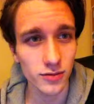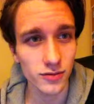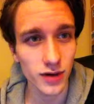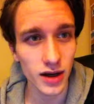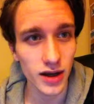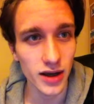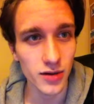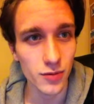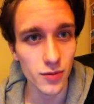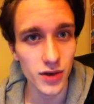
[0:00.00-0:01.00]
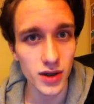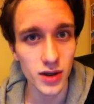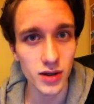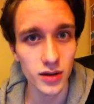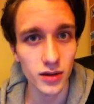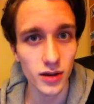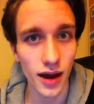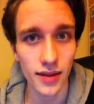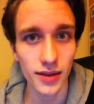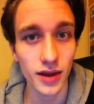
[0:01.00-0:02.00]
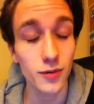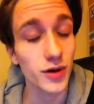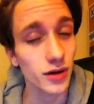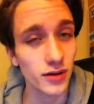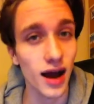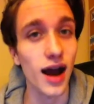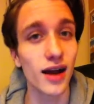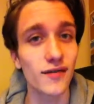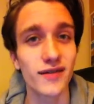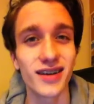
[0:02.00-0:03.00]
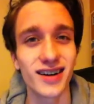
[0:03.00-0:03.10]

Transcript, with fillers: Alright, we, I think we are live.